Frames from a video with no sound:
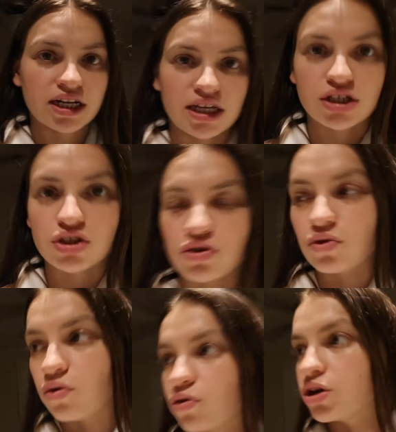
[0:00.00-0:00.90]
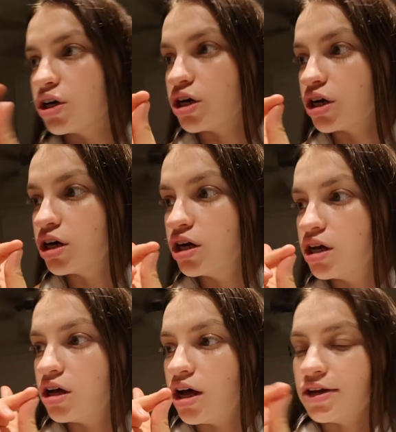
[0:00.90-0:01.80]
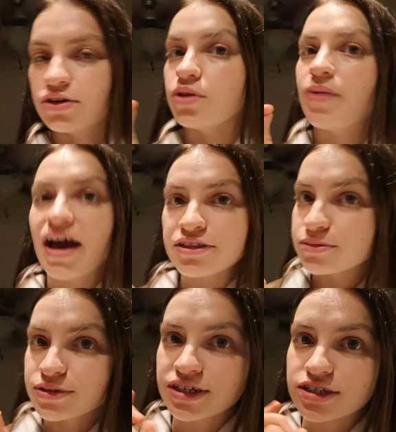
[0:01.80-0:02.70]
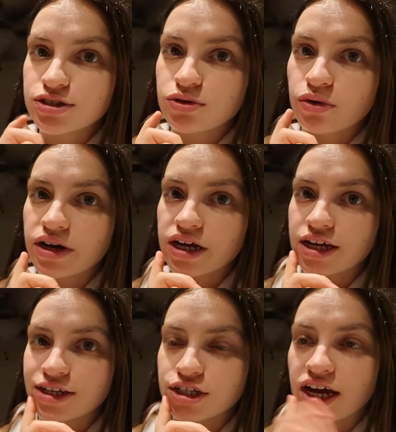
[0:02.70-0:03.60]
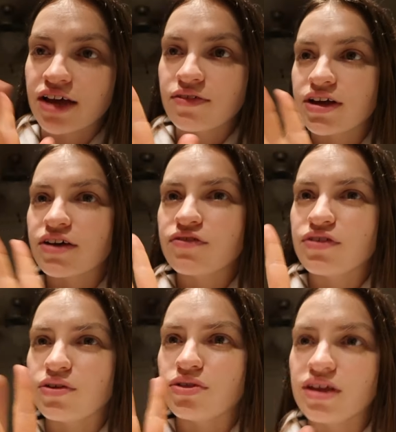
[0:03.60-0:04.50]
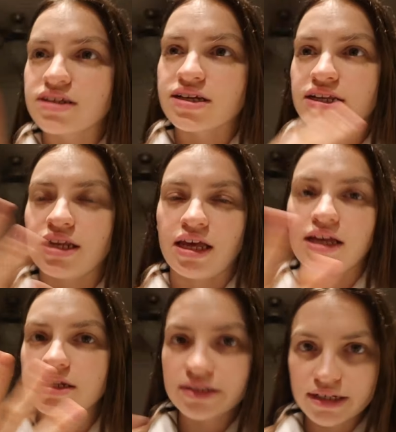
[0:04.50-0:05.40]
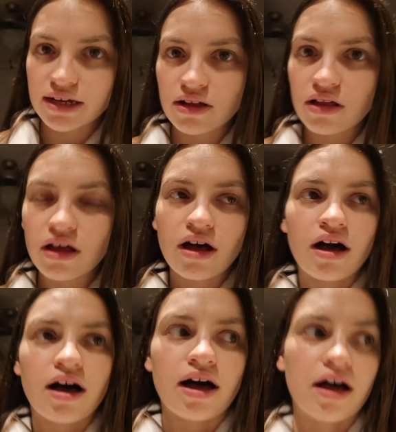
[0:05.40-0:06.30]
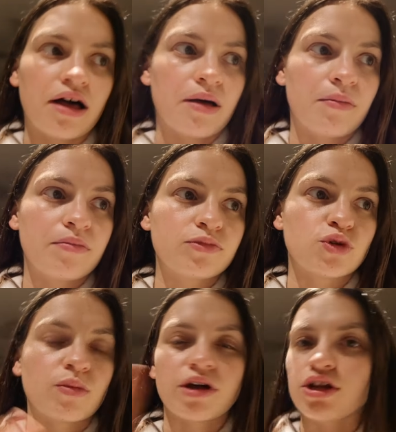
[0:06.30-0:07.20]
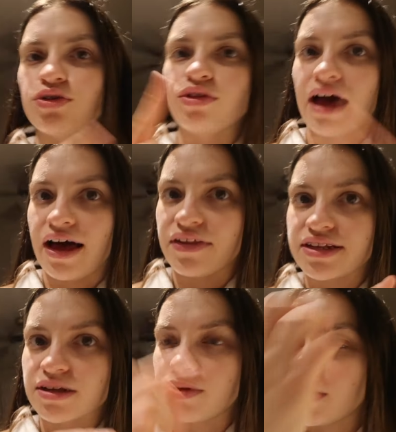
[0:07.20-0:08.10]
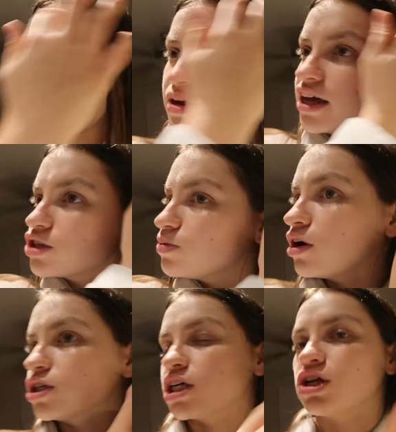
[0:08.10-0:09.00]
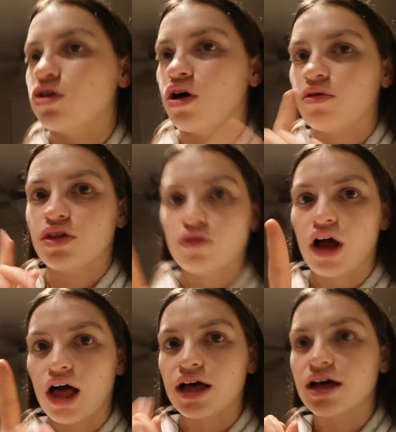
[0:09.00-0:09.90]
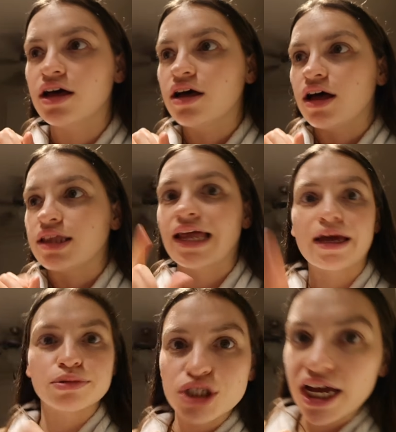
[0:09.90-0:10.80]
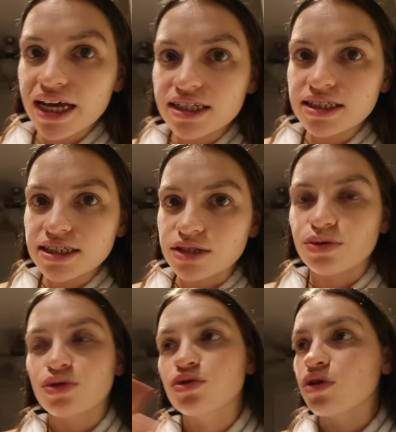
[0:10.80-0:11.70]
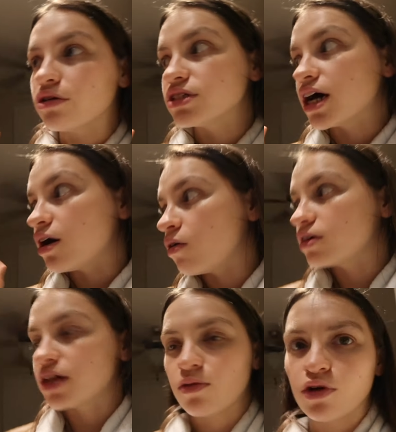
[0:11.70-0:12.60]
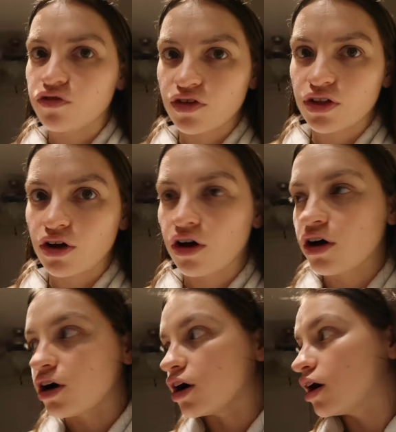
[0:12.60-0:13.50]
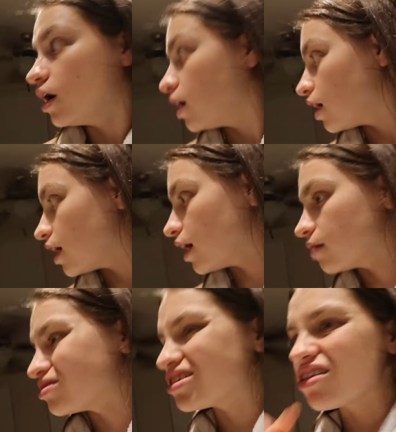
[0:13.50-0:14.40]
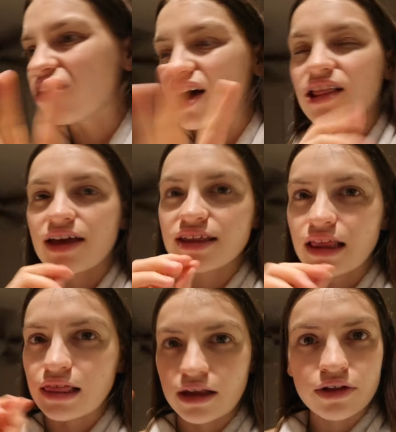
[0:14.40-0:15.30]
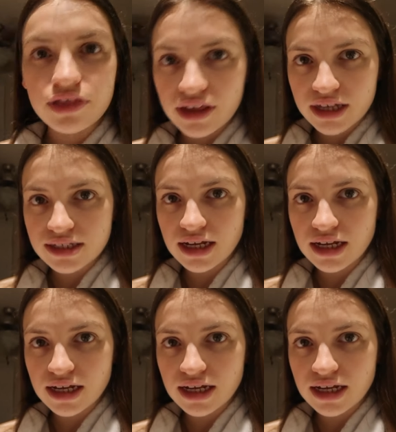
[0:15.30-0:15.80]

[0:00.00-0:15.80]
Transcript: I need to order under the bathroom sink storage. I have like a few things I need still. Um, so I'm gonna do that. That's gonna be like my next project along with a rug. Lampshades, because we threw those out because they wouldn't fit in the car. um just a lot of like the little things